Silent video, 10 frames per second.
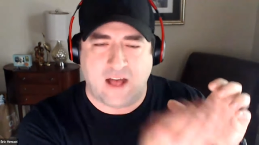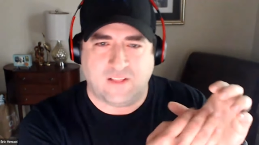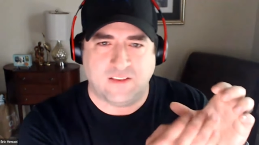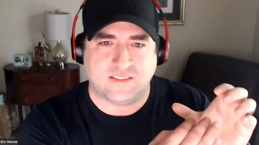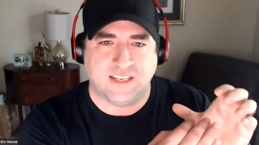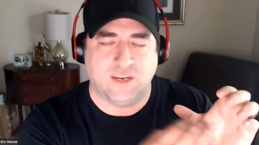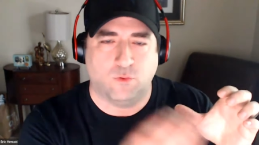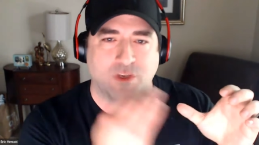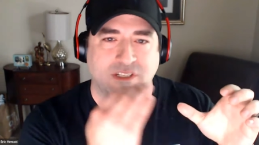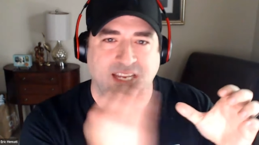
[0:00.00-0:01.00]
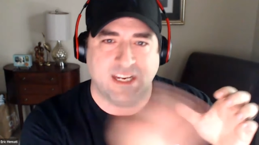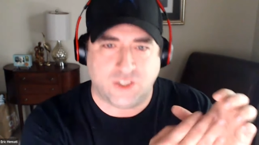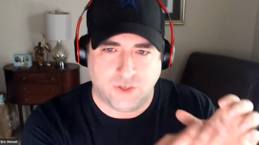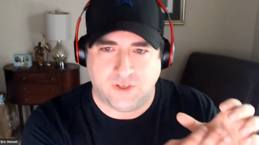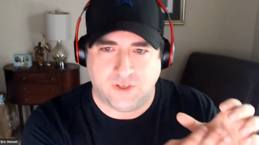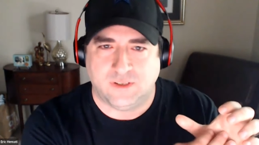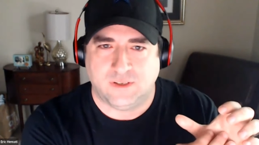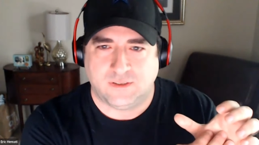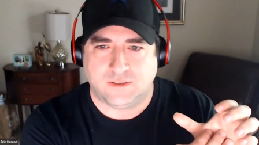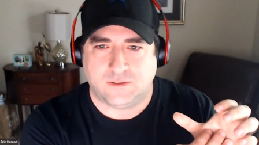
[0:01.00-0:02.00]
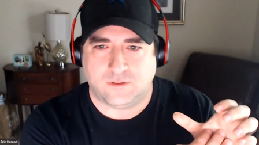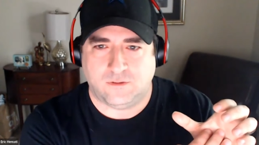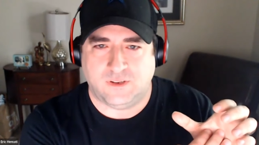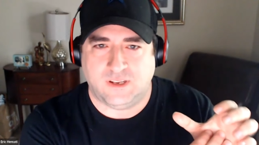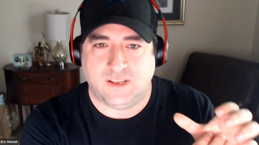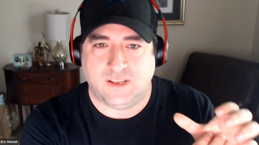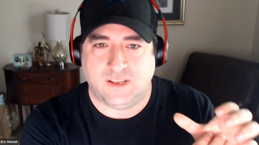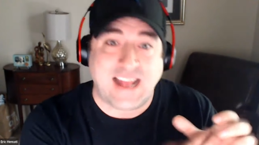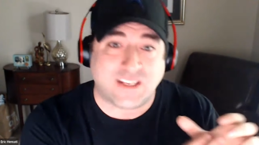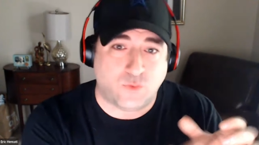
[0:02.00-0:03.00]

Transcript: policy was issued." That's